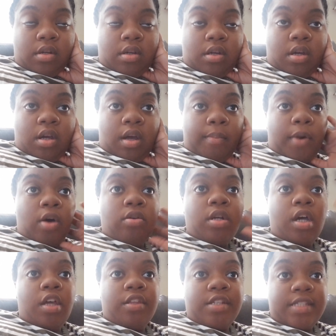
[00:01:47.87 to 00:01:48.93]
on the
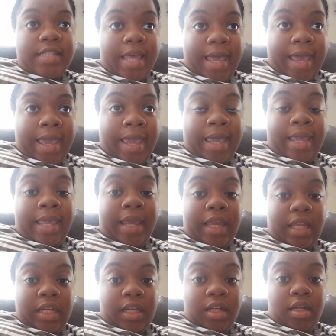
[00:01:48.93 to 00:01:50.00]
other side,
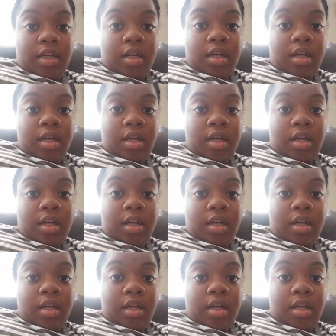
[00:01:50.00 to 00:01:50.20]
and